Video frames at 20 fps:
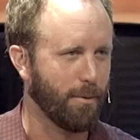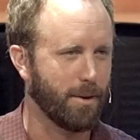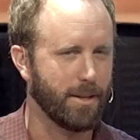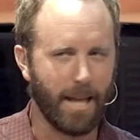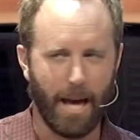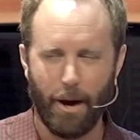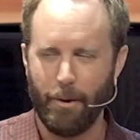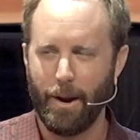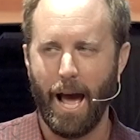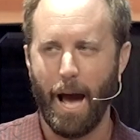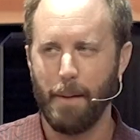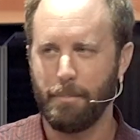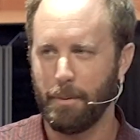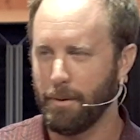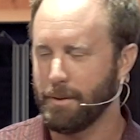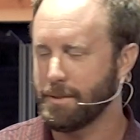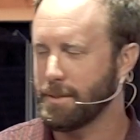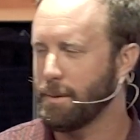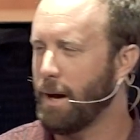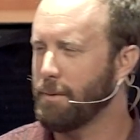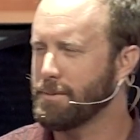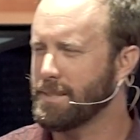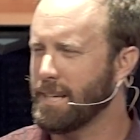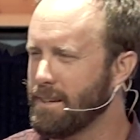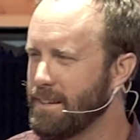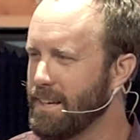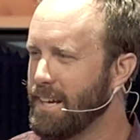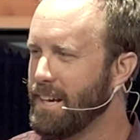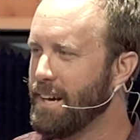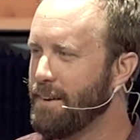how, he, how it happened, but I was
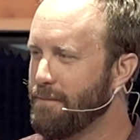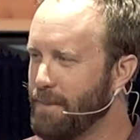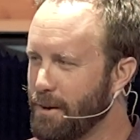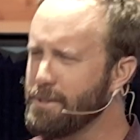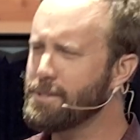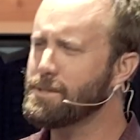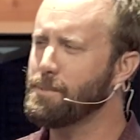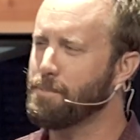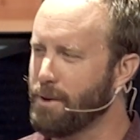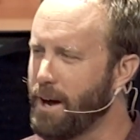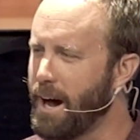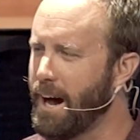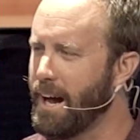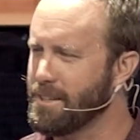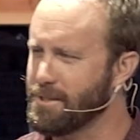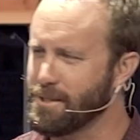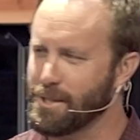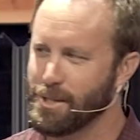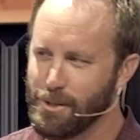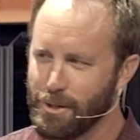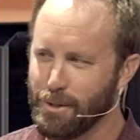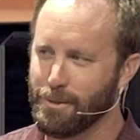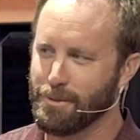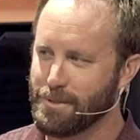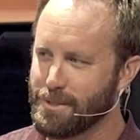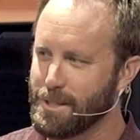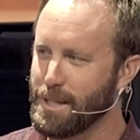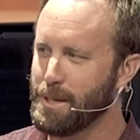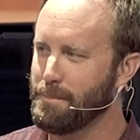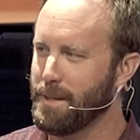like very surprised. Like, you don't
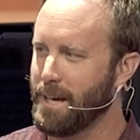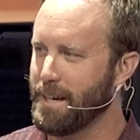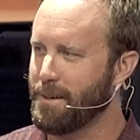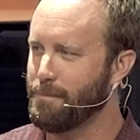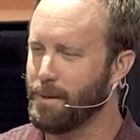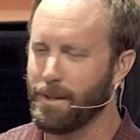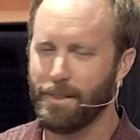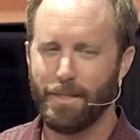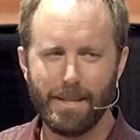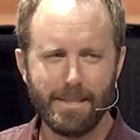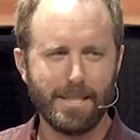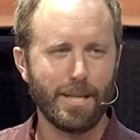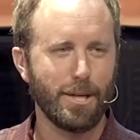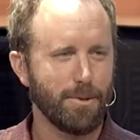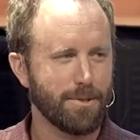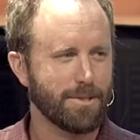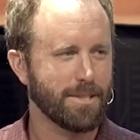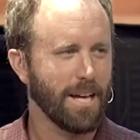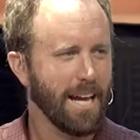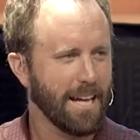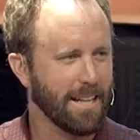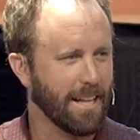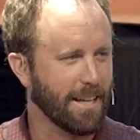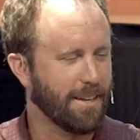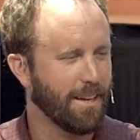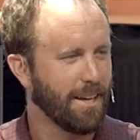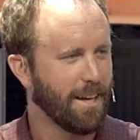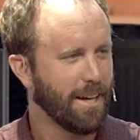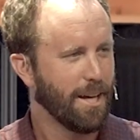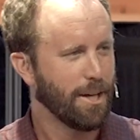seem like, but things that you say,
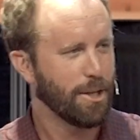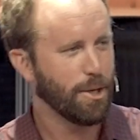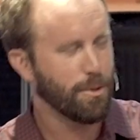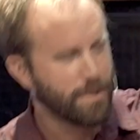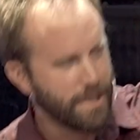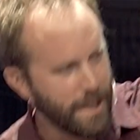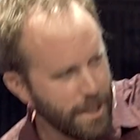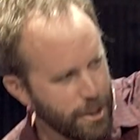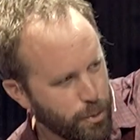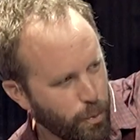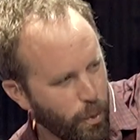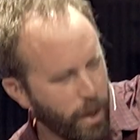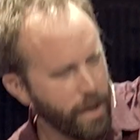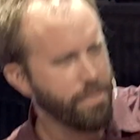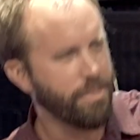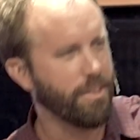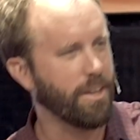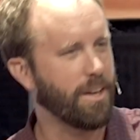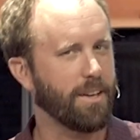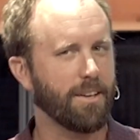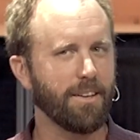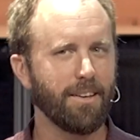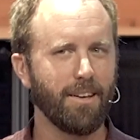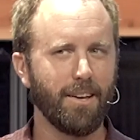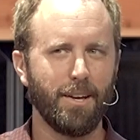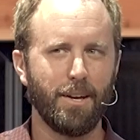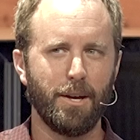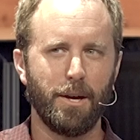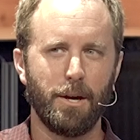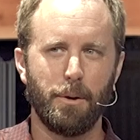like you teach one thing,
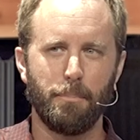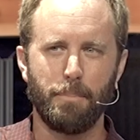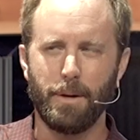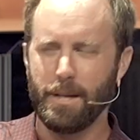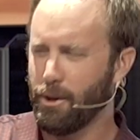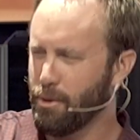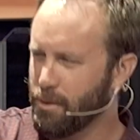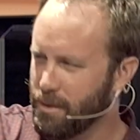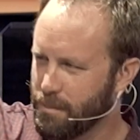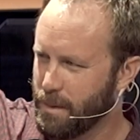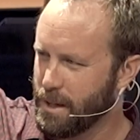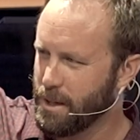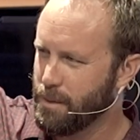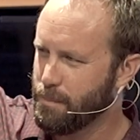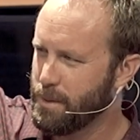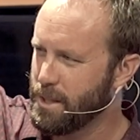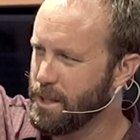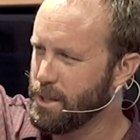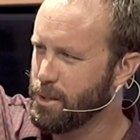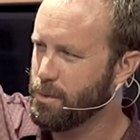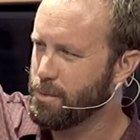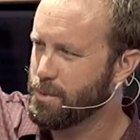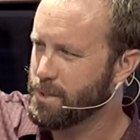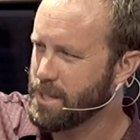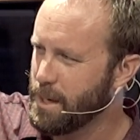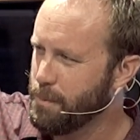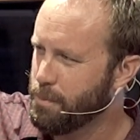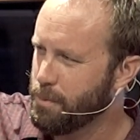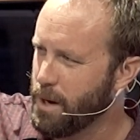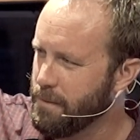but you're but but then you
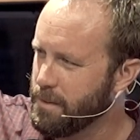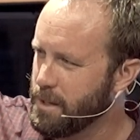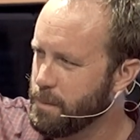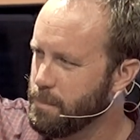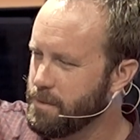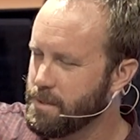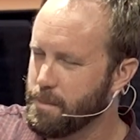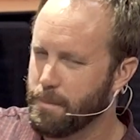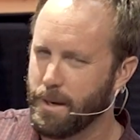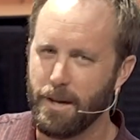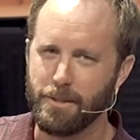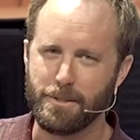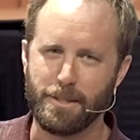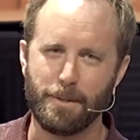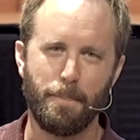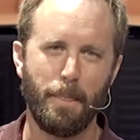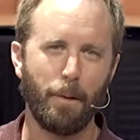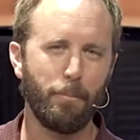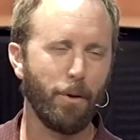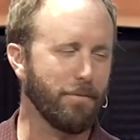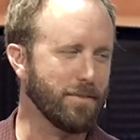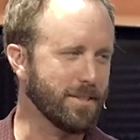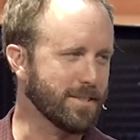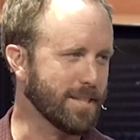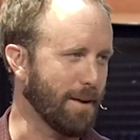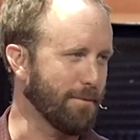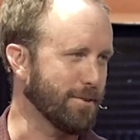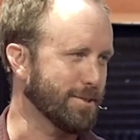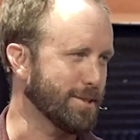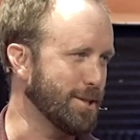say privately believe something else. And we were having this
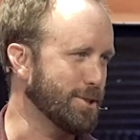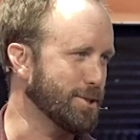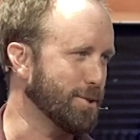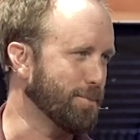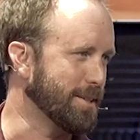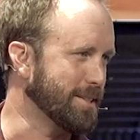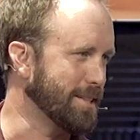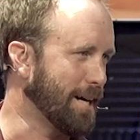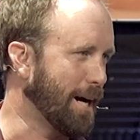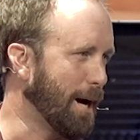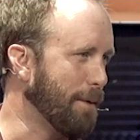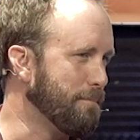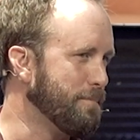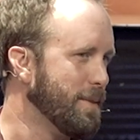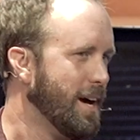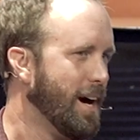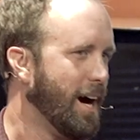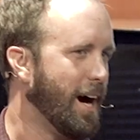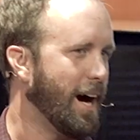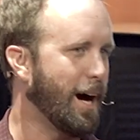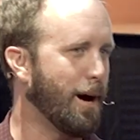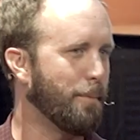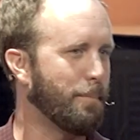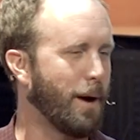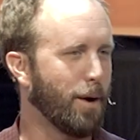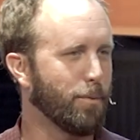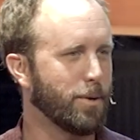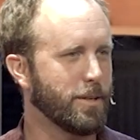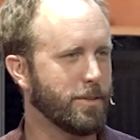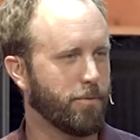conversation one time. Um,
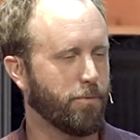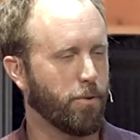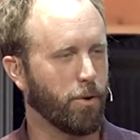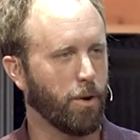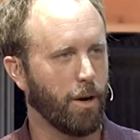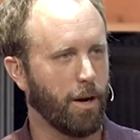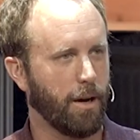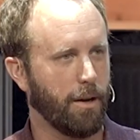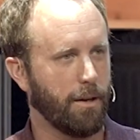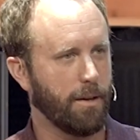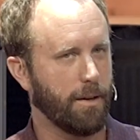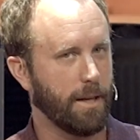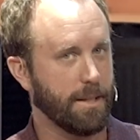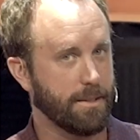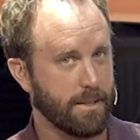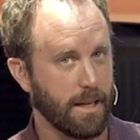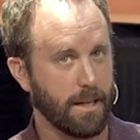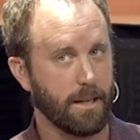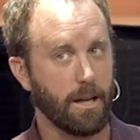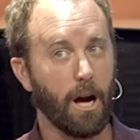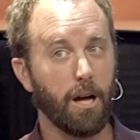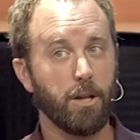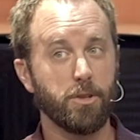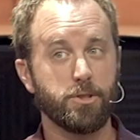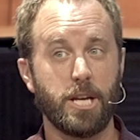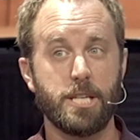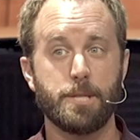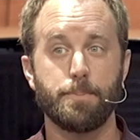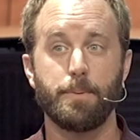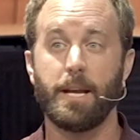I went for in, in
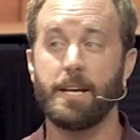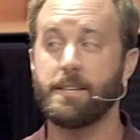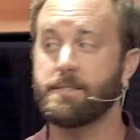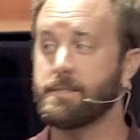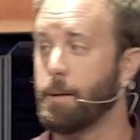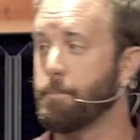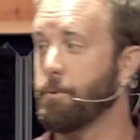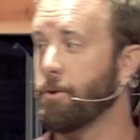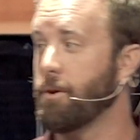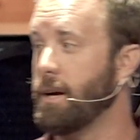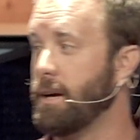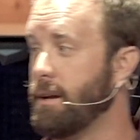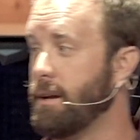college. I spent a summer